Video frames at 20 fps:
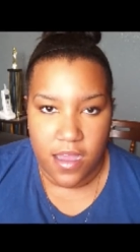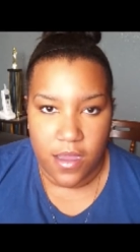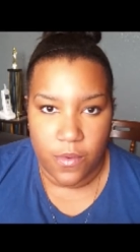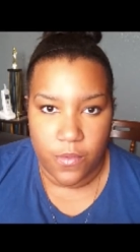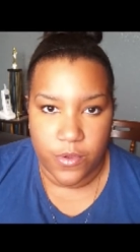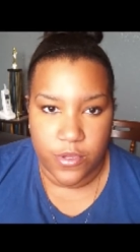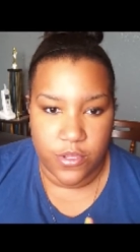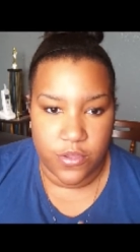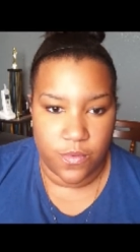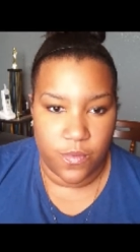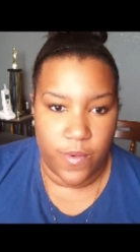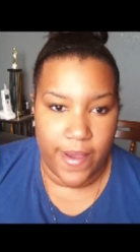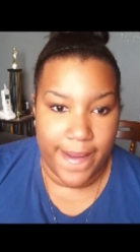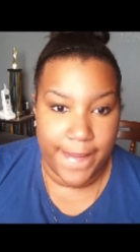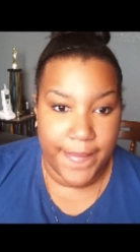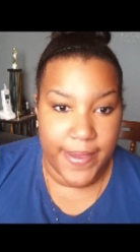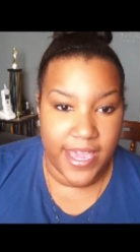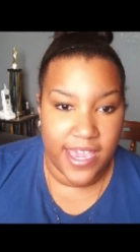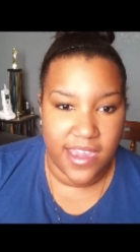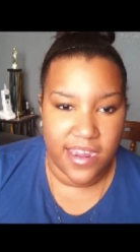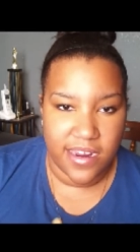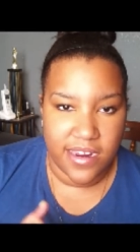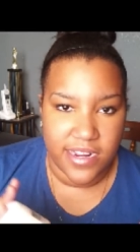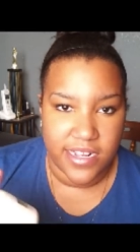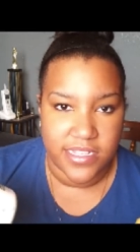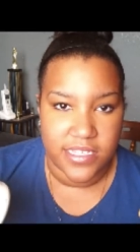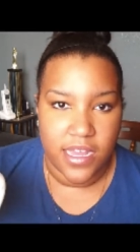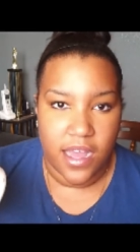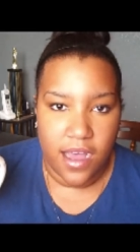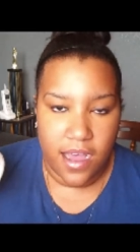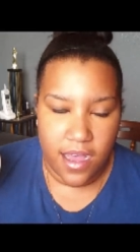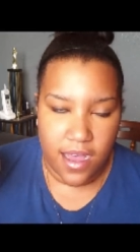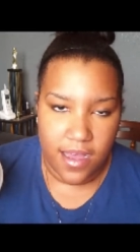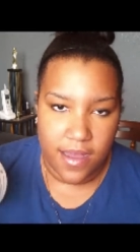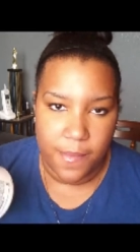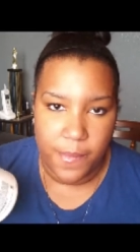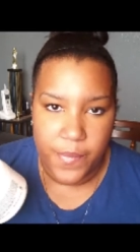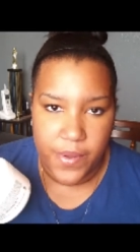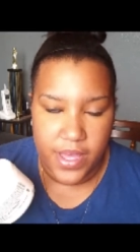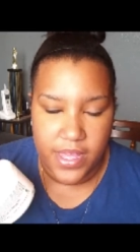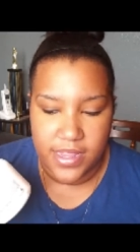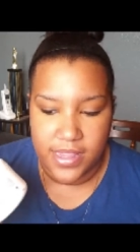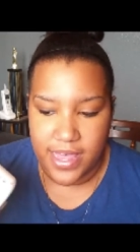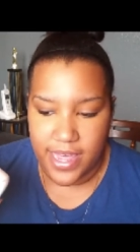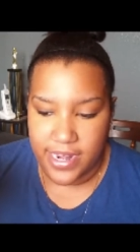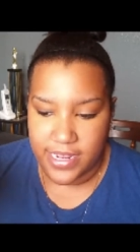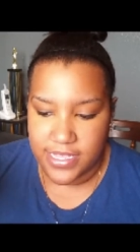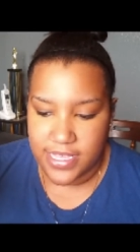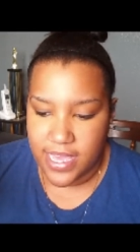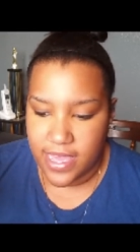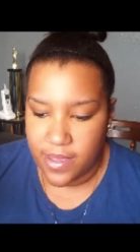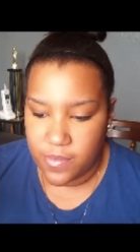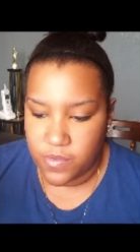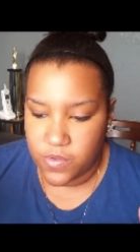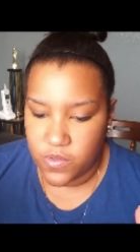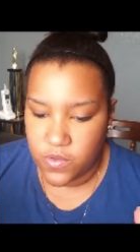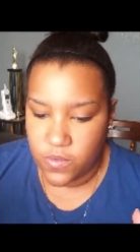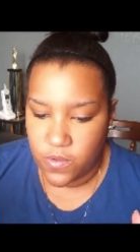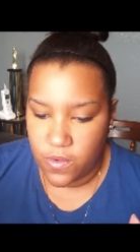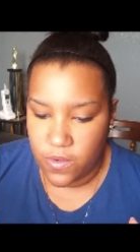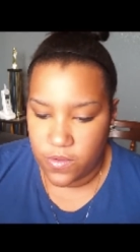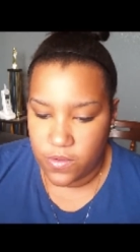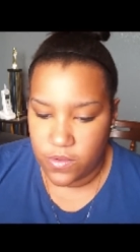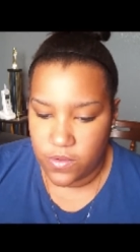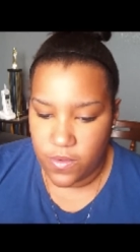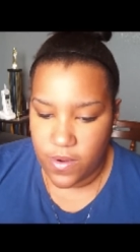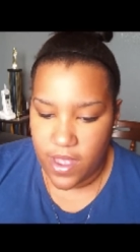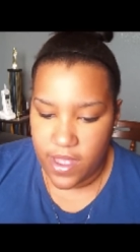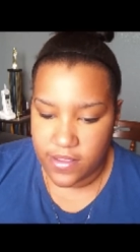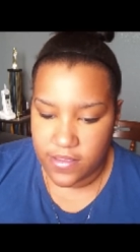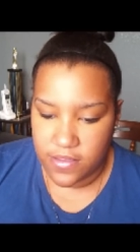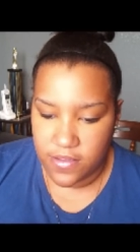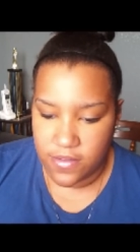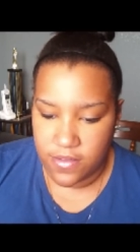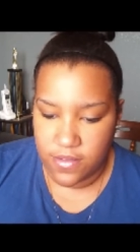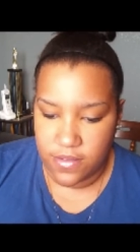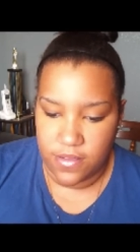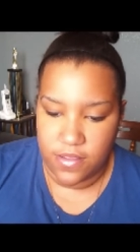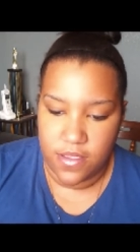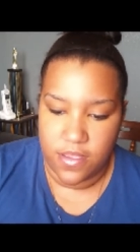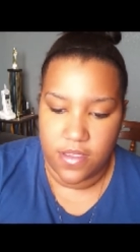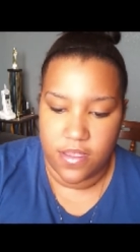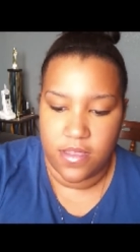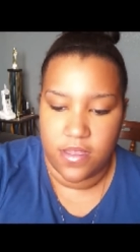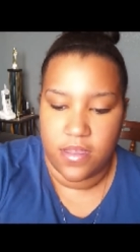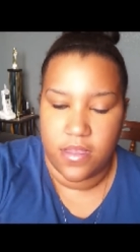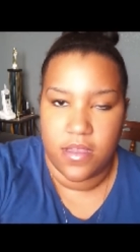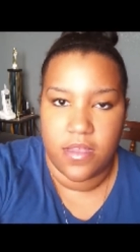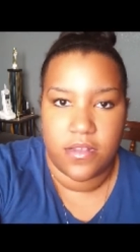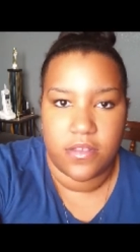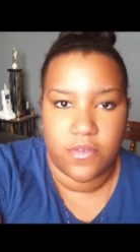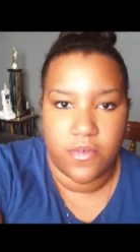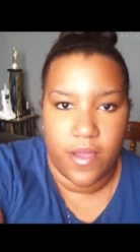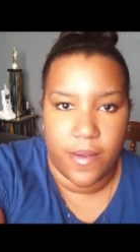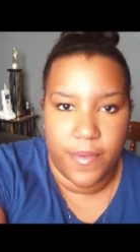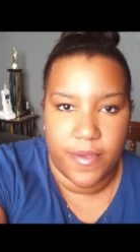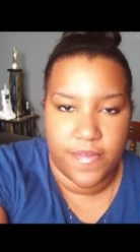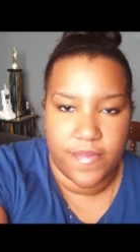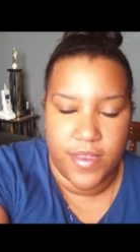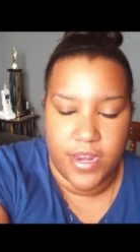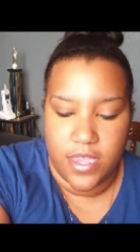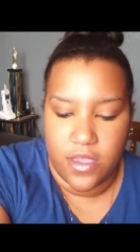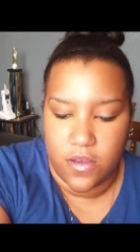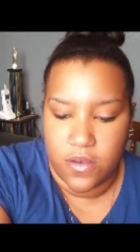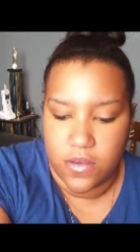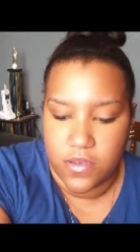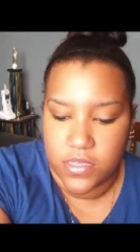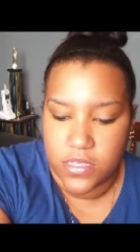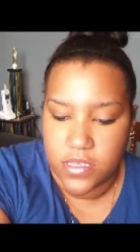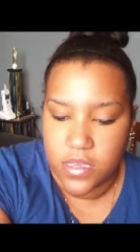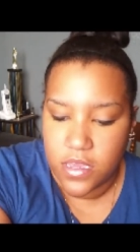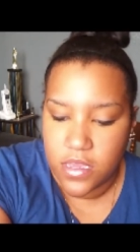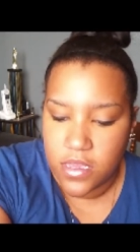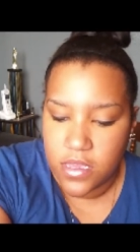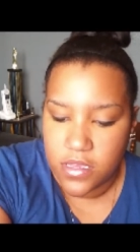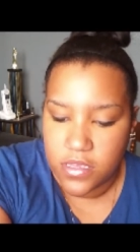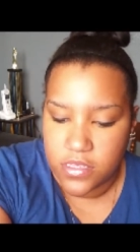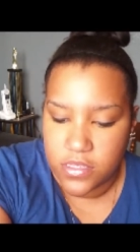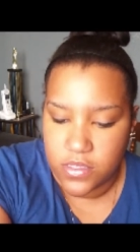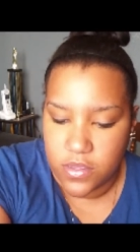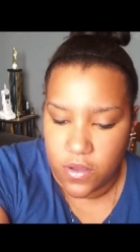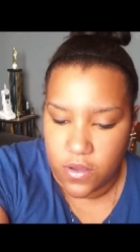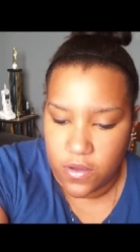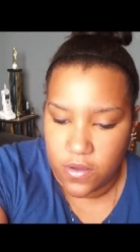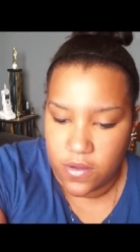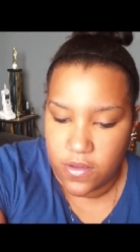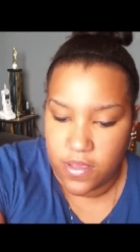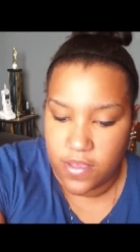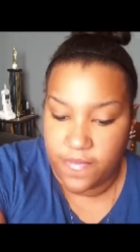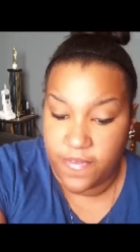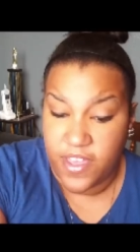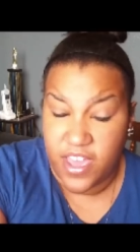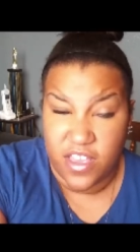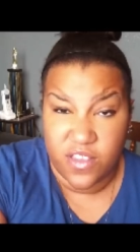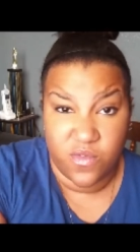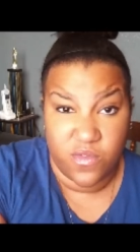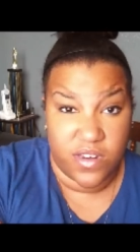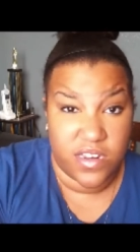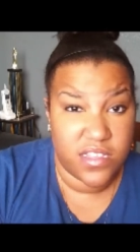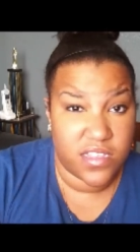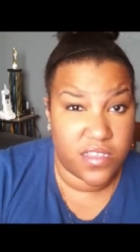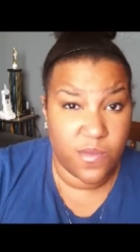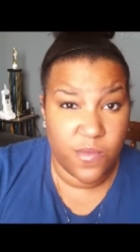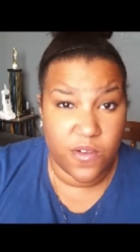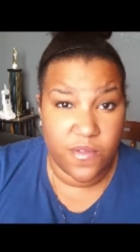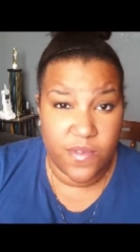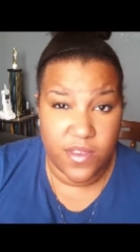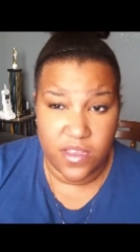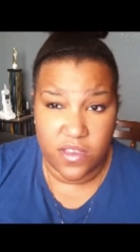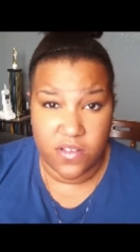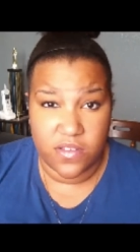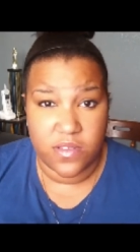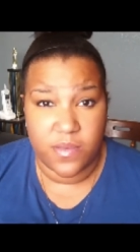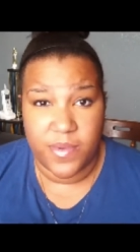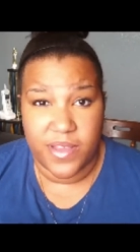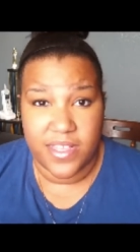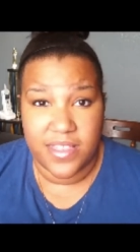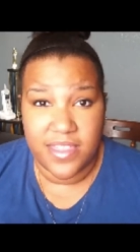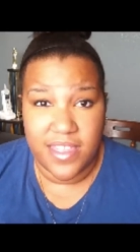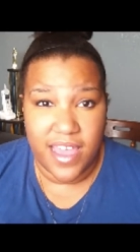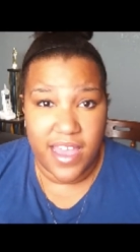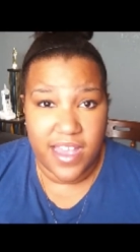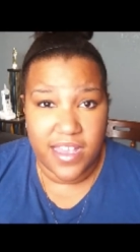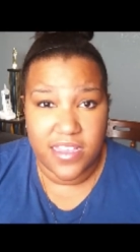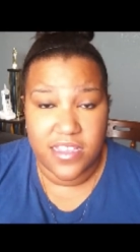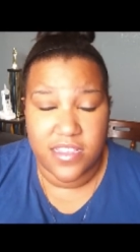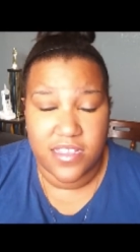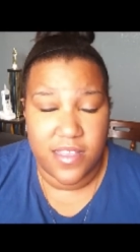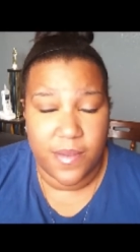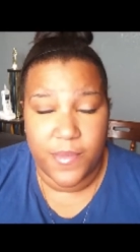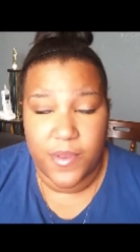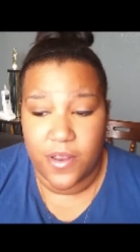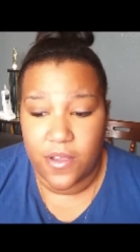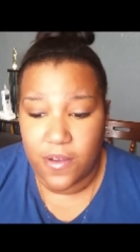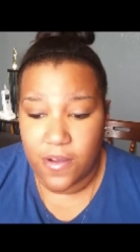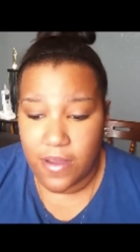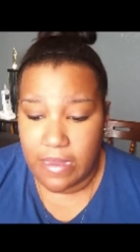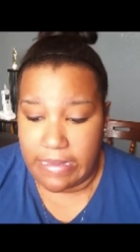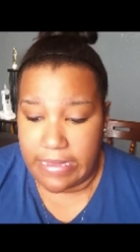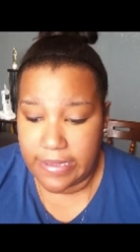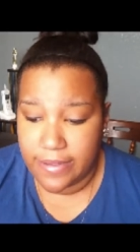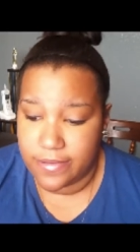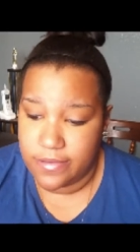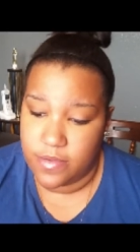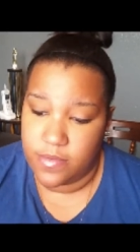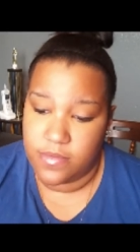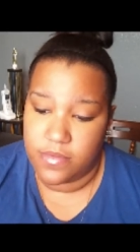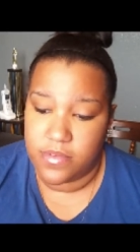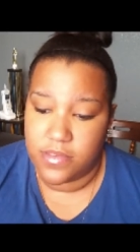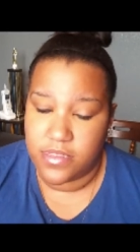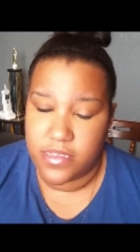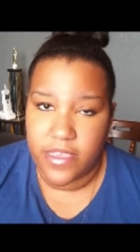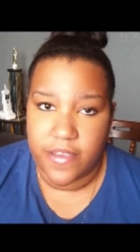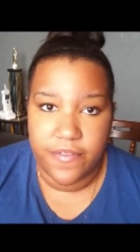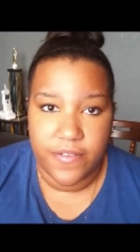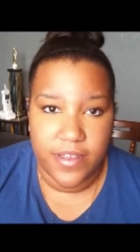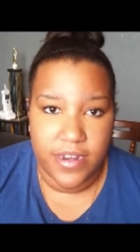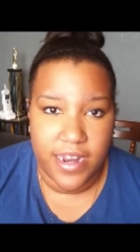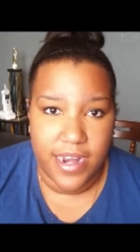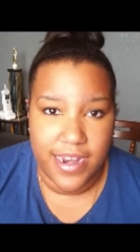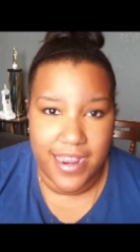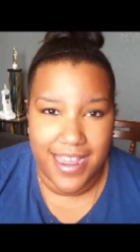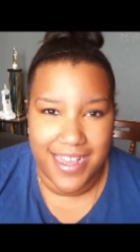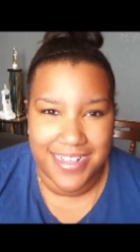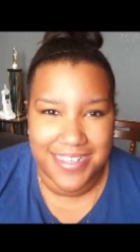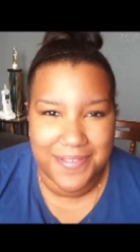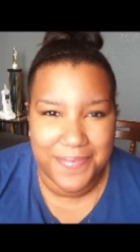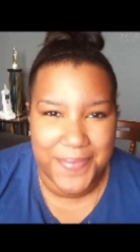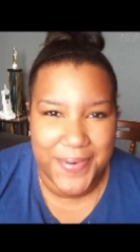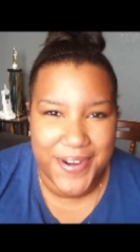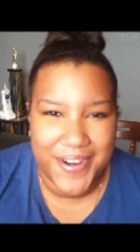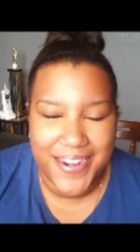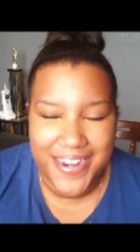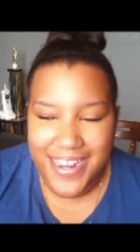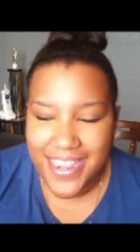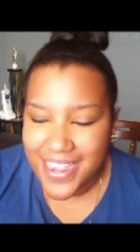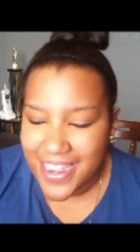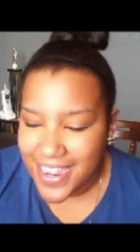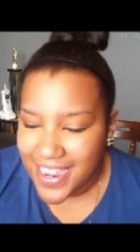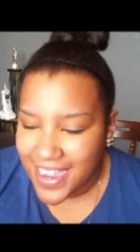Uh, which is why my hair is up a lot of times do, throughout the throughout my videos. So if you guys want to see more videos about that, just let me know. Um, I'm definitely not an expert